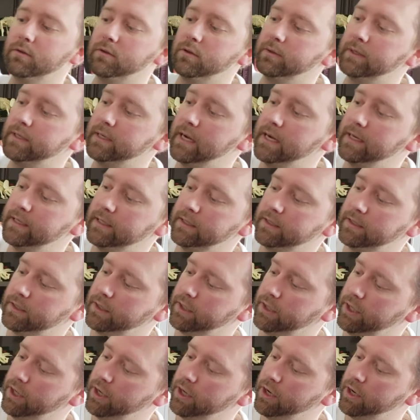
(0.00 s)
So it's nice and
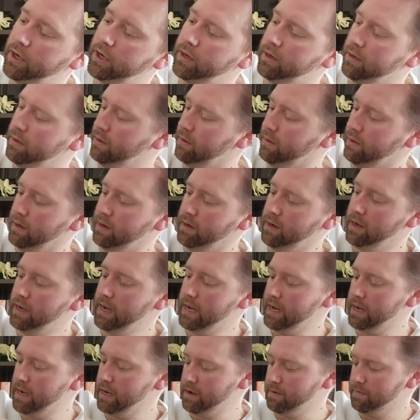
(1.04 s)
secure.
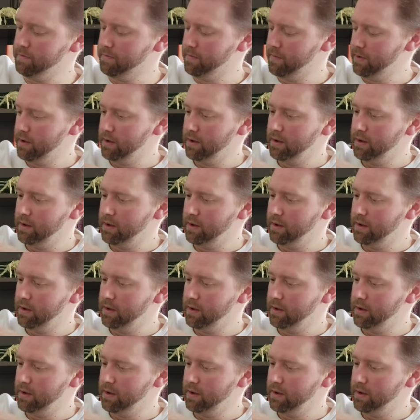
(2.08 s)
Um,